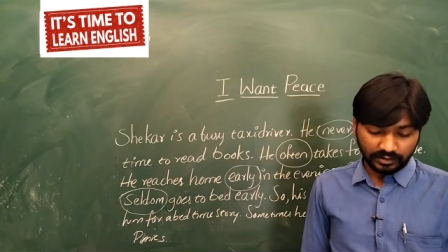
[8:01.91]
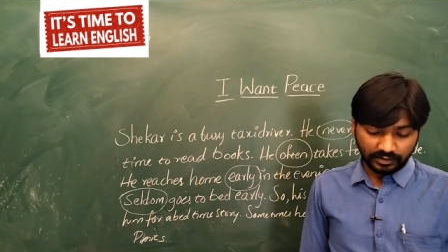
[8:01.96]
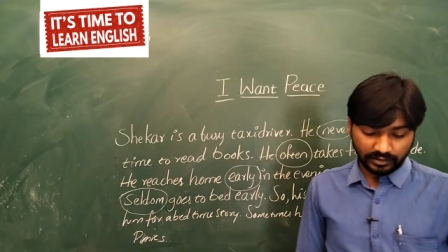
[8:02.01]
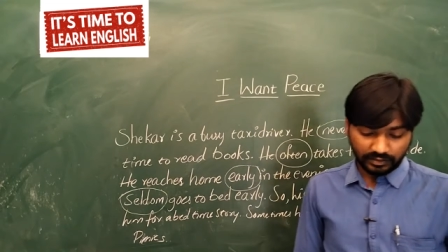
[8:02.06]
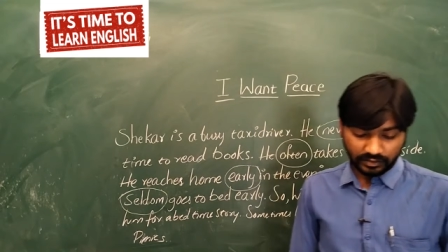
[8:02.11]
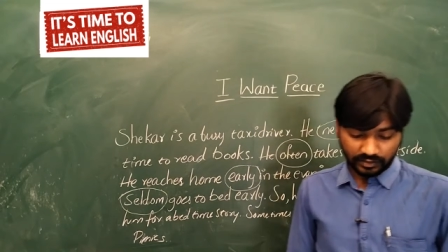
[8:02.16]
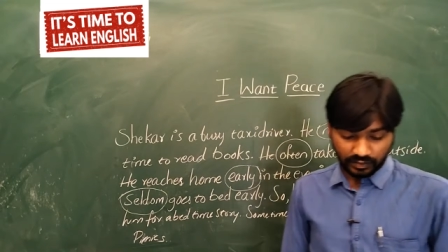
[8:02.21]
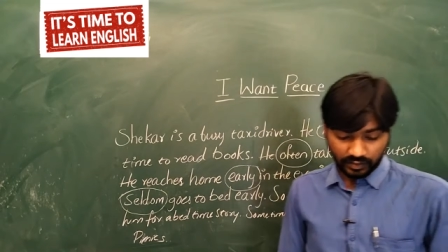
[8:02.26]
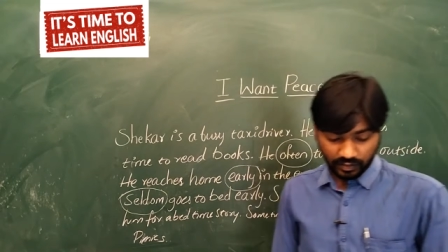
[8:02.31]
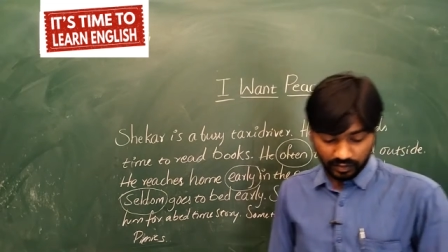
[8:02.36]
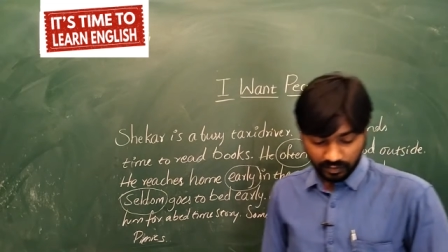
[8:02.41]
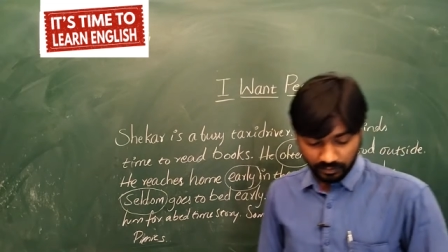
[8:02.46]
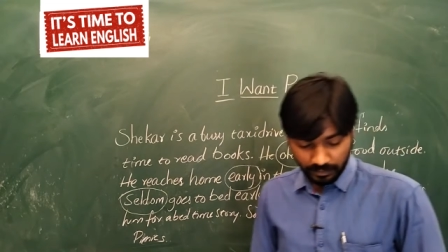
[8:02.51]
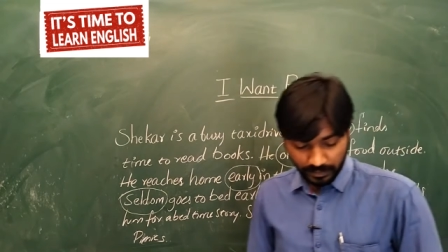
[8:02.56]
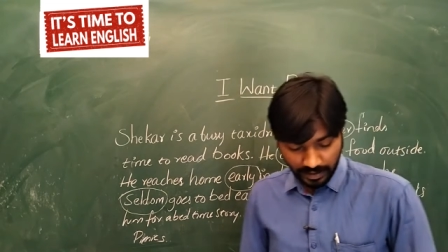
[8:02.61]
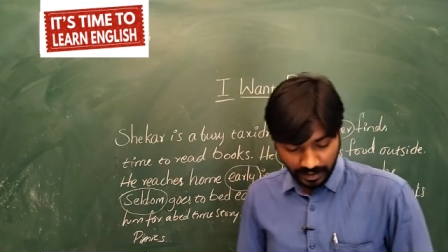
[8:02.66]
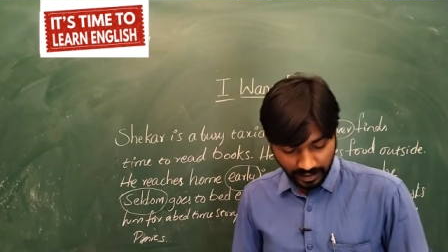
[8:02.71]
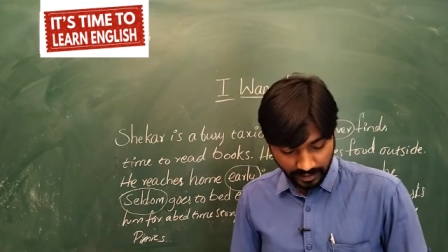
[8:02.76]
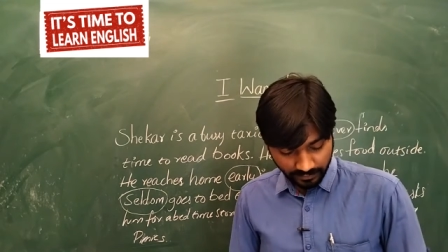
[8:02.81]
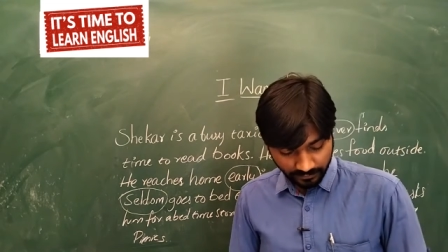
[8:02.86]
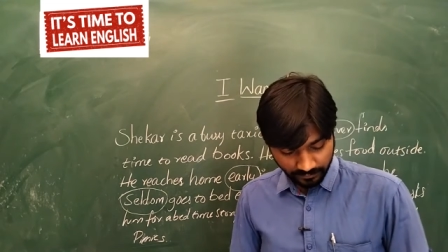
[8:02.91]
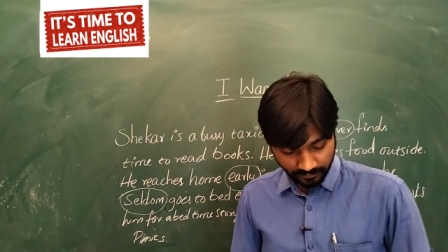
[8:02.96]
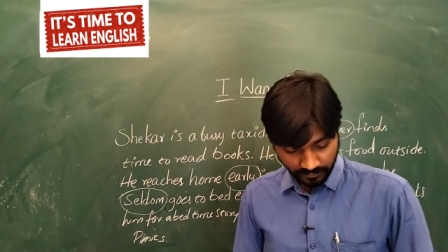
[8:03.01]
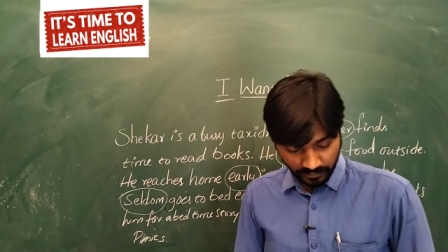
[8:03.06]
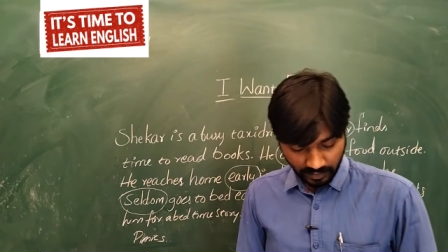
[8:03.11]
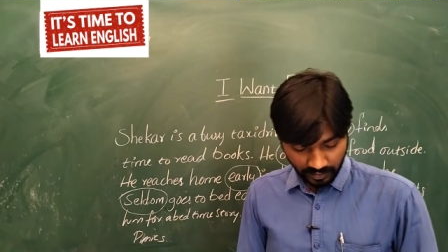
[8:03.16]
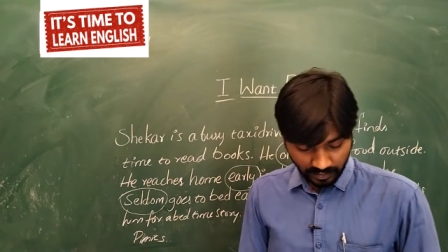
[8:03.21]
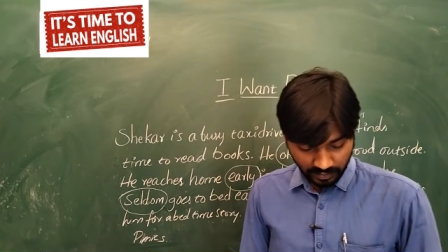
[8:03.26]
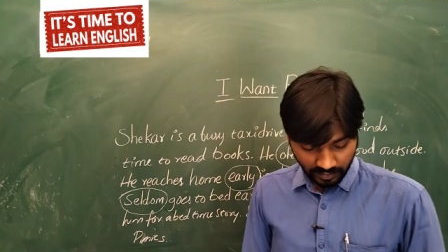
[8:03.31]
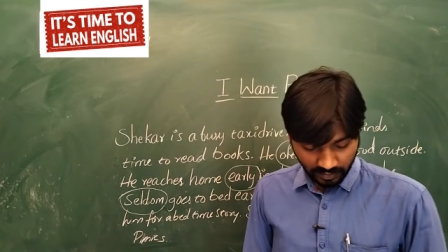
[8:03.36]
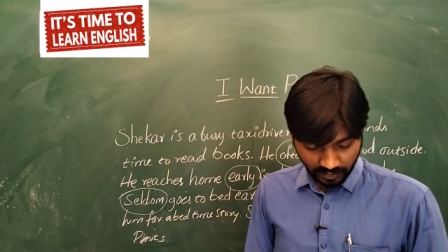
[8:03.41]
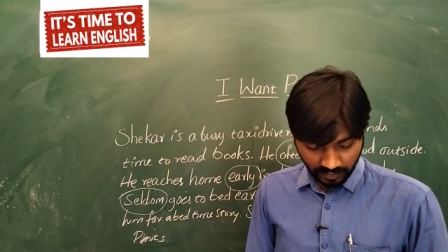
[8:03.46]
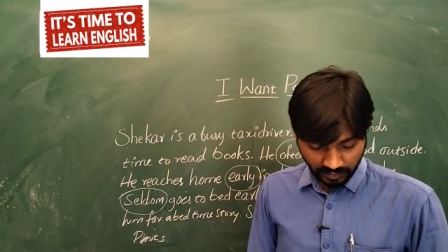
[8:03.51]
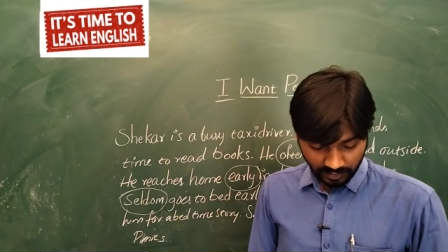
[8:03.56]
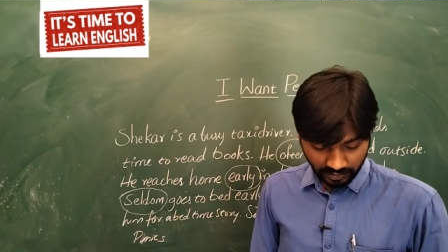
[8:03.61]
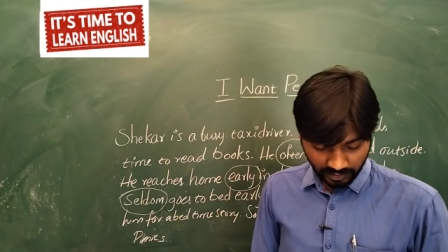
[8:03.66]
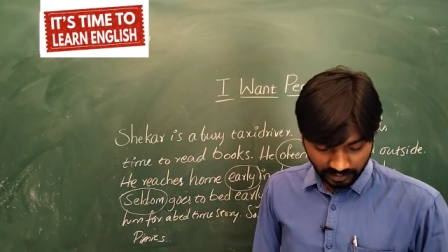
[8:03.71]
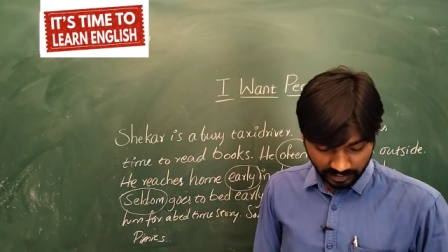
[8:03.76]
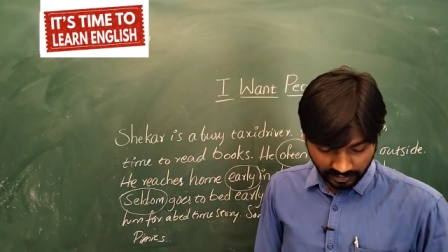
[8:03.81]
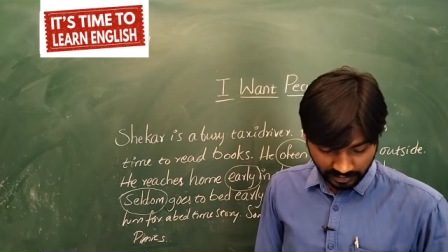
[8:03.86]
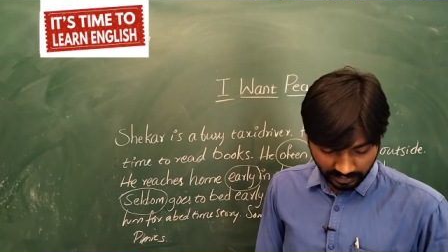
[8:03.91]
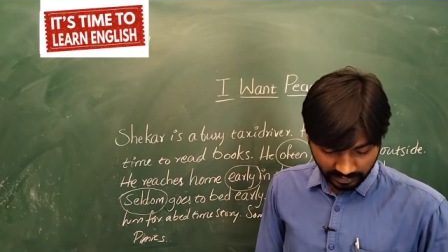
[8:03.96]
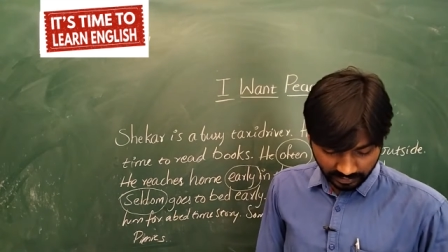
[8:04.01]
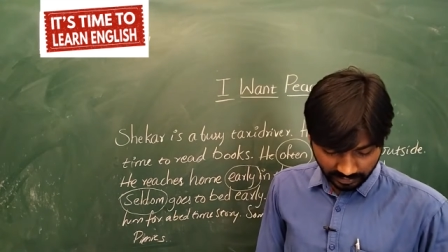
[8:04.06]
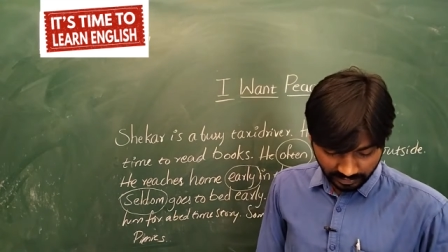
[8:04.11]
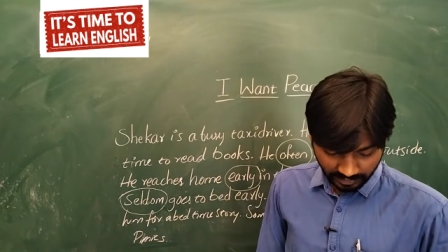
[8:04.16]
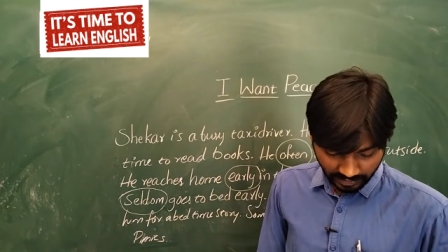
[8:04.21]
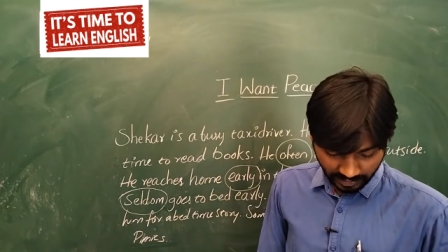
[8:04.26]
He used to go to bed early.